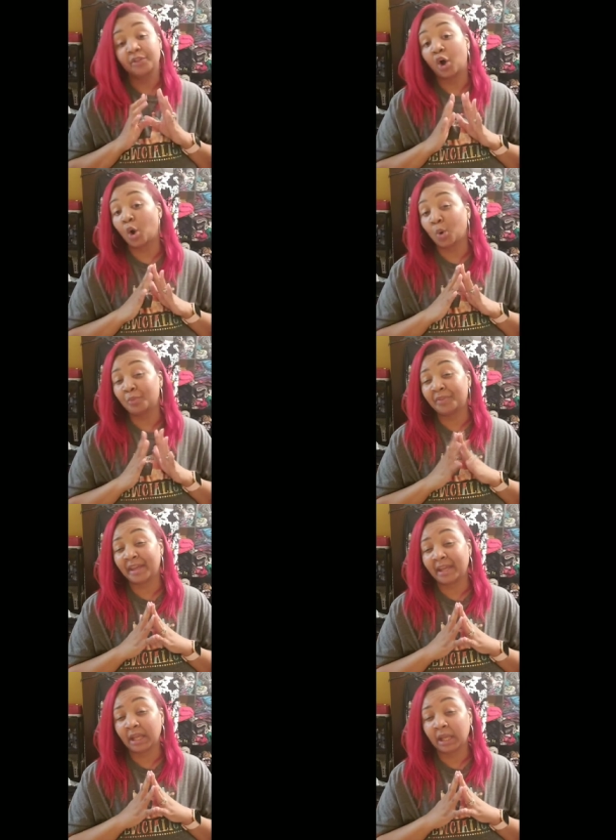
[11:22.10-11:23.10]
the whole
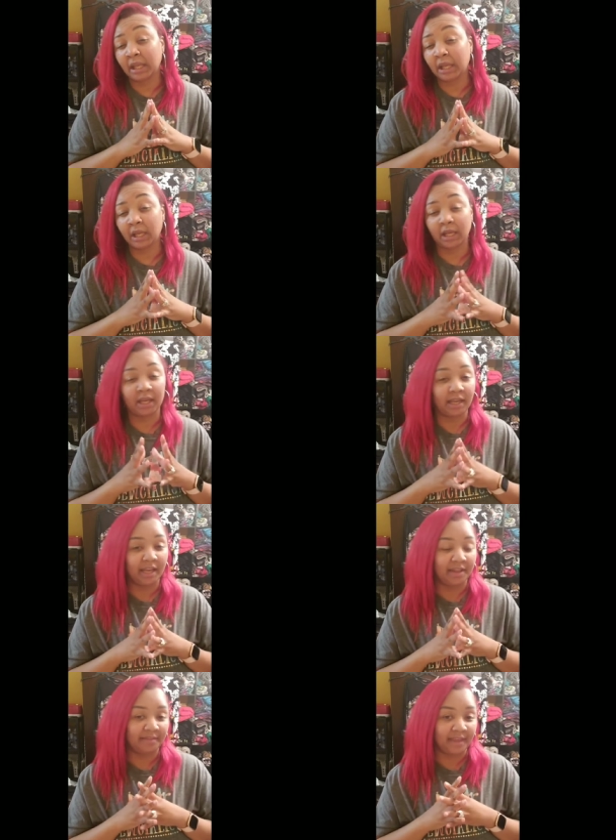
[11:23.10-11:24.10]
thing
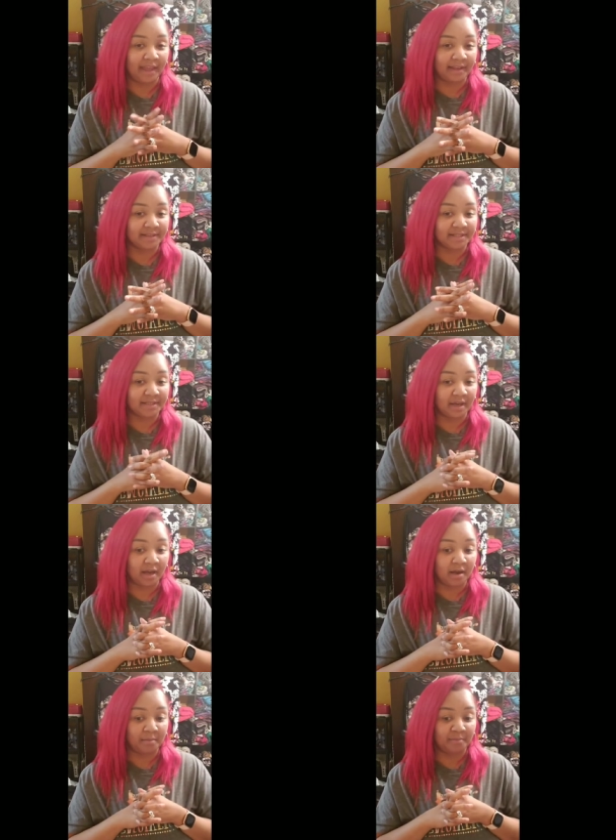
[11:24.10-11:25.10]
in that
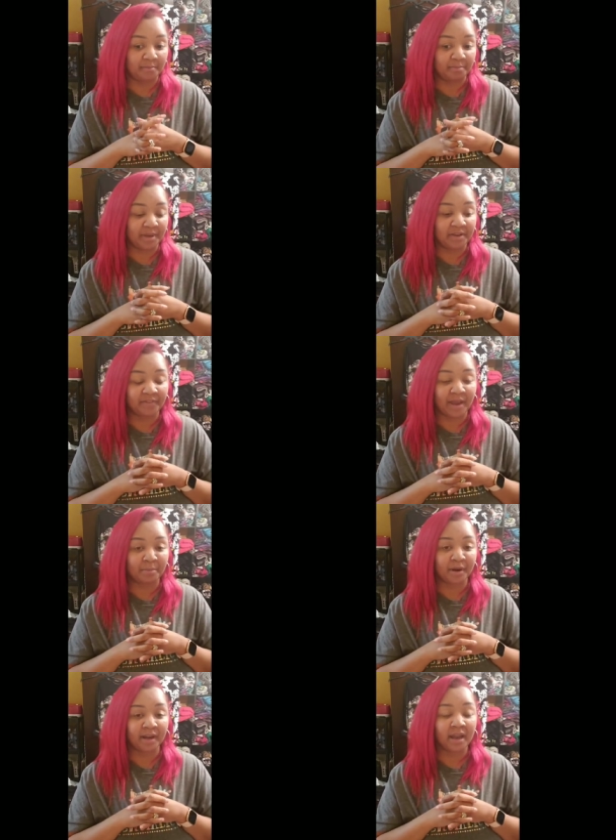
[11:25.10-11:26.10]
pink
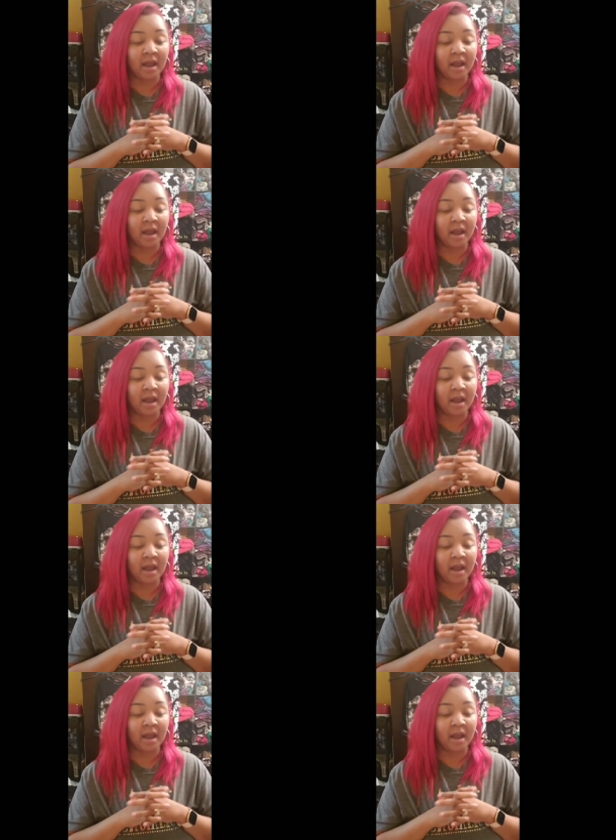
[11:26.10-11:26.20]
fabric,